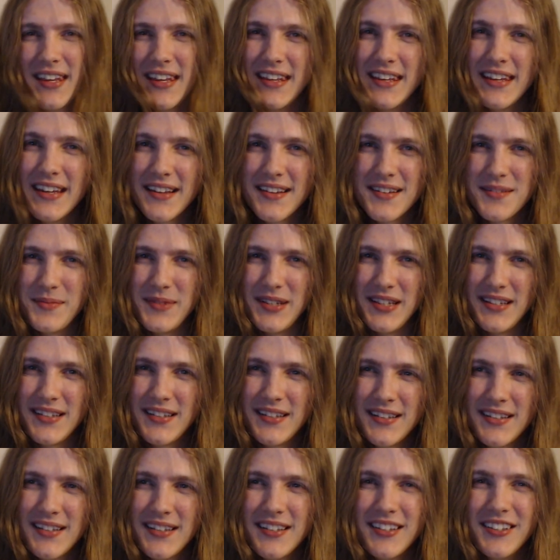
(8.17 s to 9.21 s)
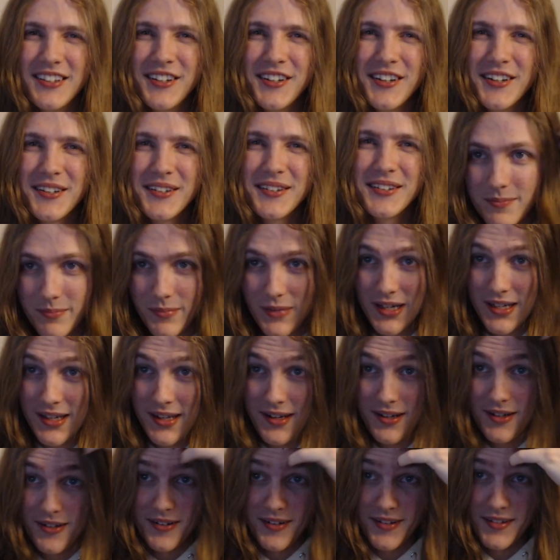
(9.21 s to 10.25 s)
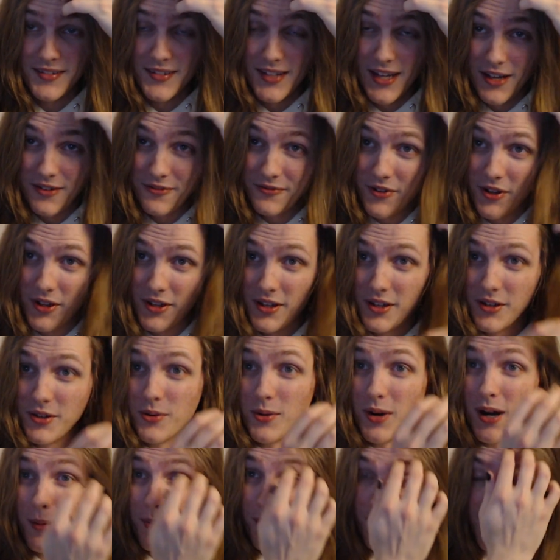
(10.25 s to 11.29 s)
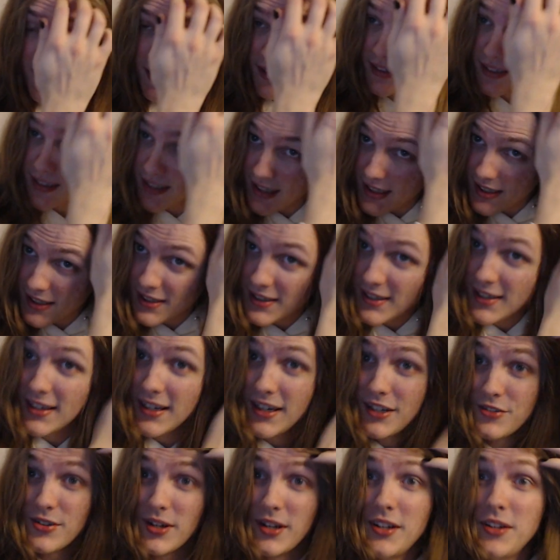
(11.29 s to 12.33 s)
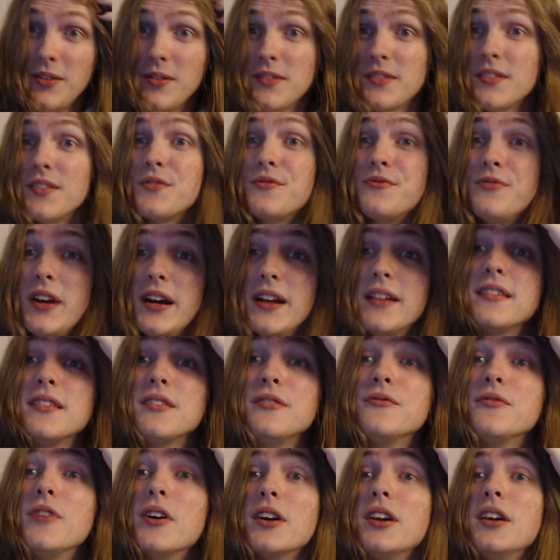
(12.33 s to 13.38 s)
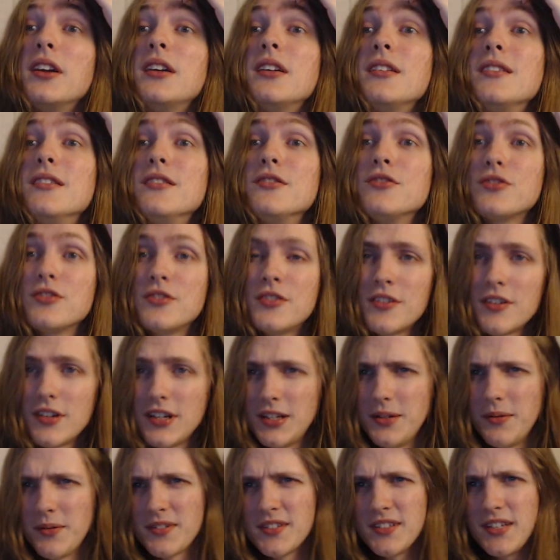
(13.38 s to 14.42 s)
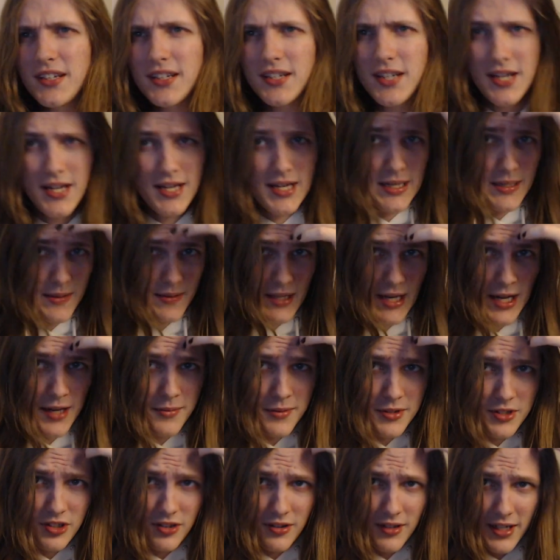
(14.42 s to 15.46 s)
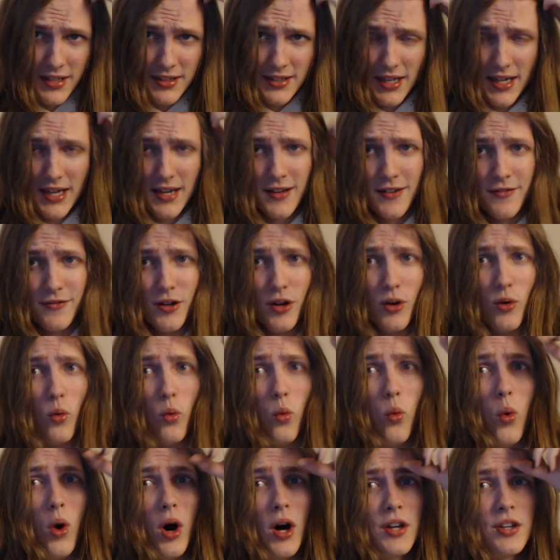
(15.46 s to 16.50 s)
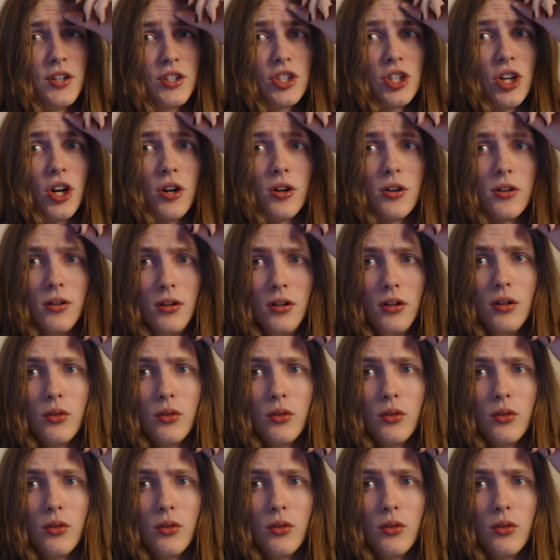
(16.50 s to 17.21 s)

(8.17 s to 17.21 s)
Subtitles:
gets me, you know? My hair is not fucking cooperating today. I tried to use this fancy fucking conditioner and it was like, how would you like to have one curl